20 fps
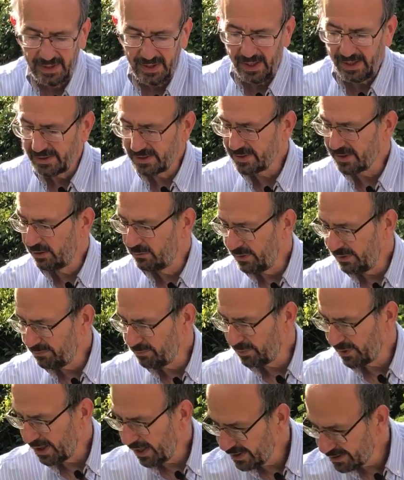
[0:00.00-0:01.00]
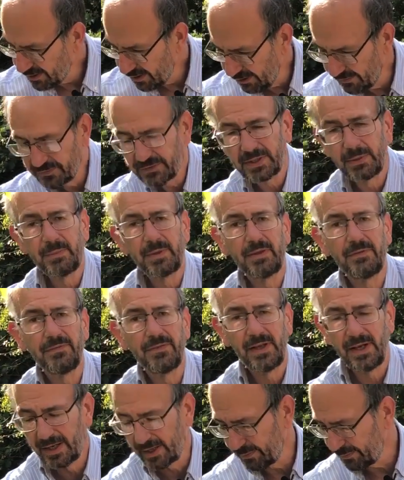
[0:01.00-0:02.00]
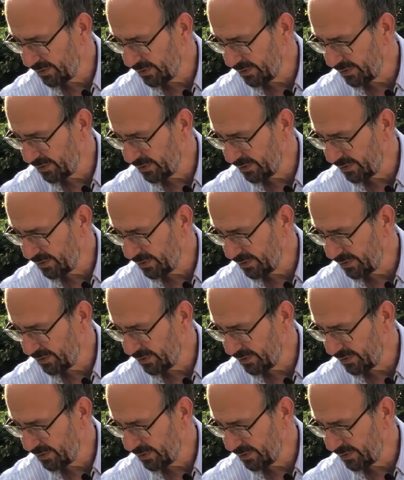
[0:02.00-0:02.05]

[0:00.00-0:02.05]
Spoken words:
And so we've bled off some of the flying